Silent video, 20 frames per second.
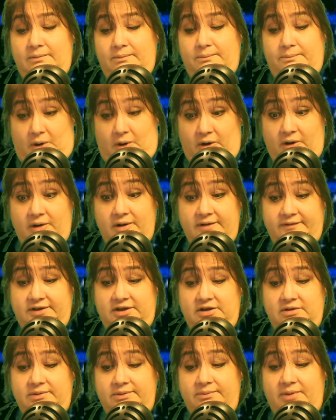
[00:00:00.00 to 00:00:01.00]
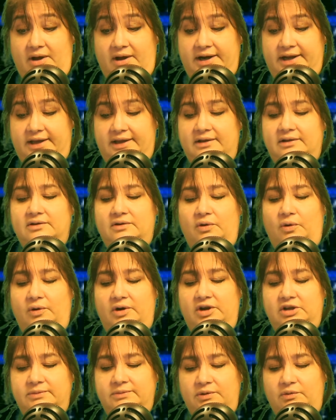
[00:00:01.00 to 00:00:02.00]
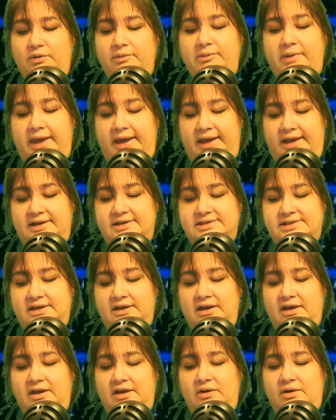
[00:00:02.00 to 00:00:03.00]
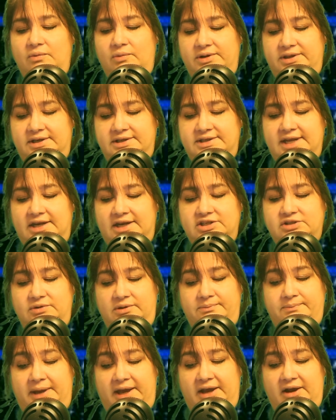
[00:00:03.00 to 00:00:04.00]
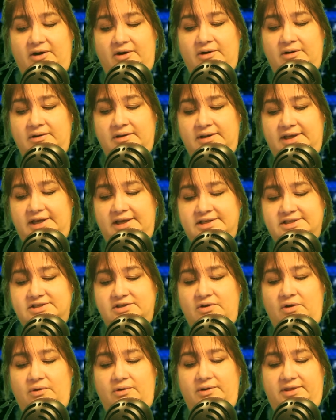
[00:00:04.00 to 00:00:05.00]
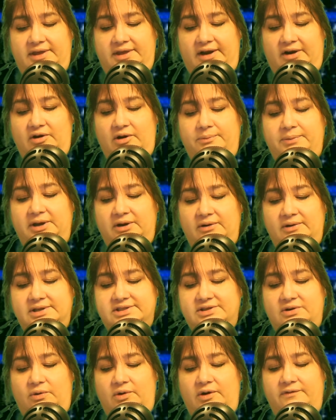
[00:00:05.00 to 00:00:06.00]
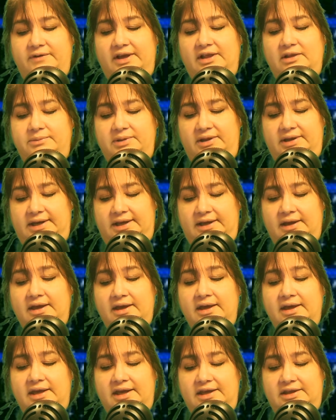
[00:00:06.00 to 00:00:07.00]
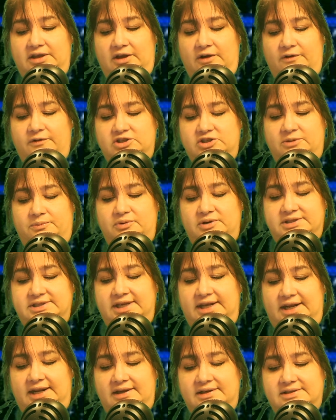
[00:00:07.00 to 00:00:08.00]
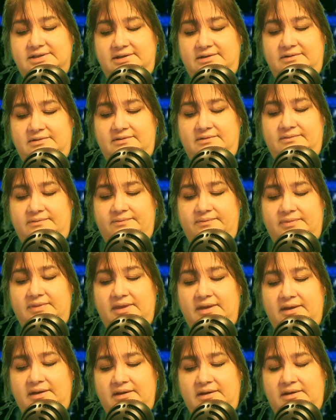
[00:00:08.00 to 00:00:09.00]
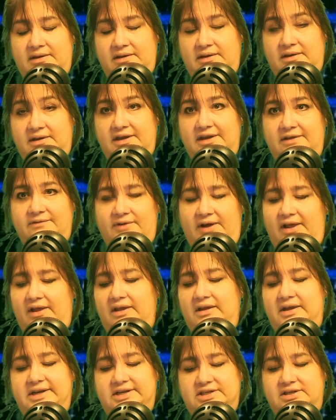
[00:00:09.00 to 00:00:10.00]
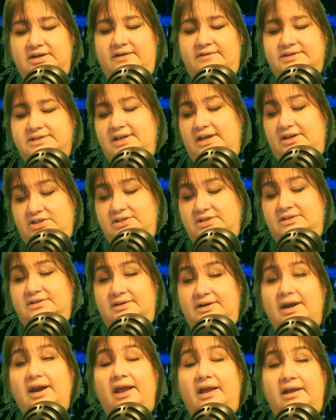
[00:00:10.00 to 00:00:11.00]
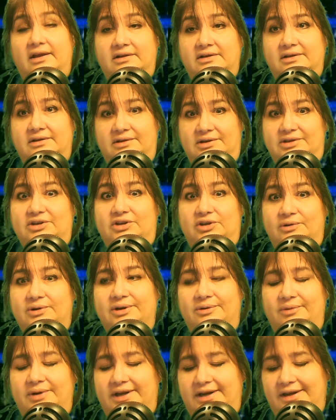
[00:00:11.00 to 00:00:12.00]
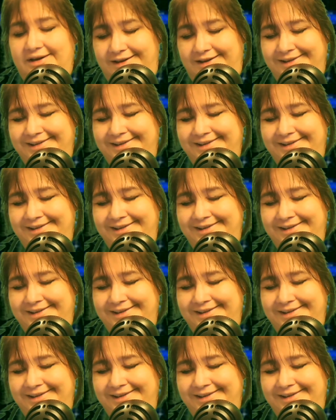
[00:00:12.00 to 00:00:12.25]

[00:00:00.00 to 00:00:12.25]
part of a human body, or human remains with intent to impair its or their appearance or availability in the official proceedings in violation of section, you can read it.